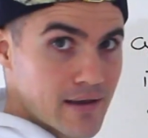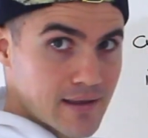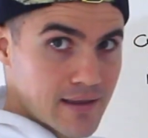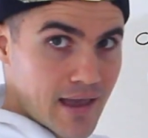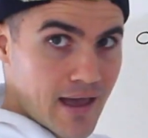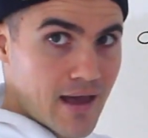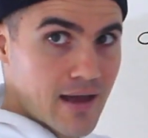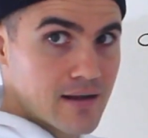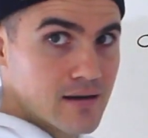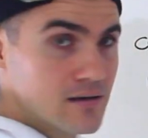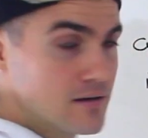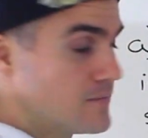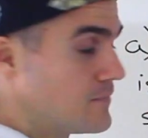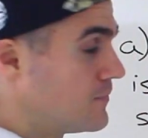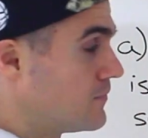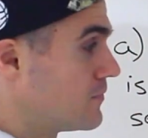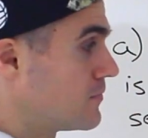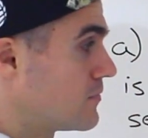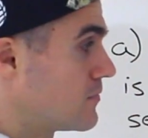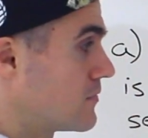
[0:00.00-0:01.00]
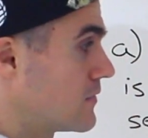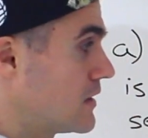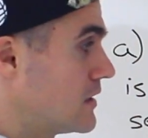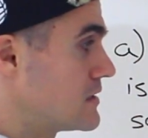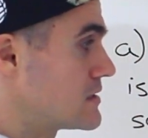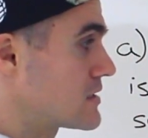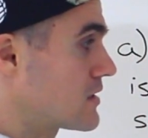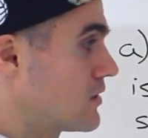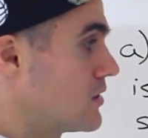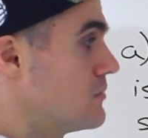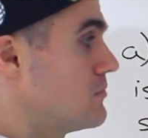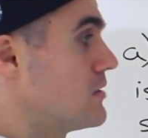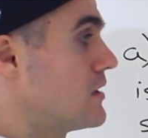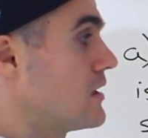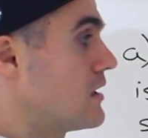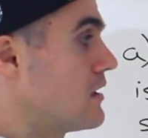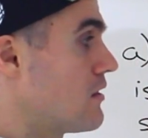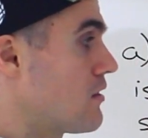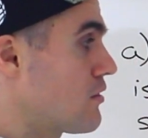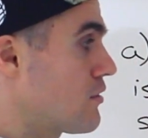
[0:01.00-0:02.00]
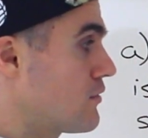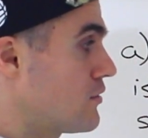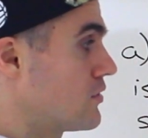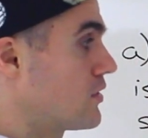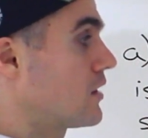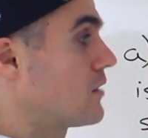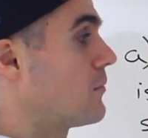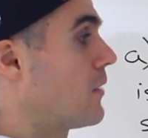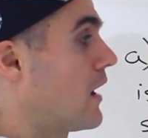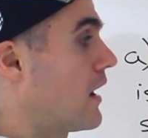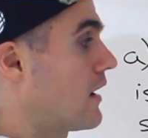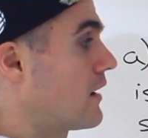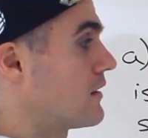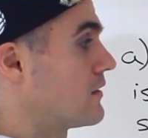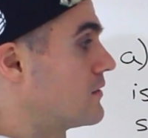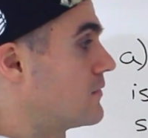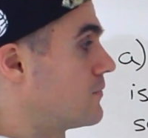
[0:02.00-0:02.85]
again, it's gonna be 30 pi.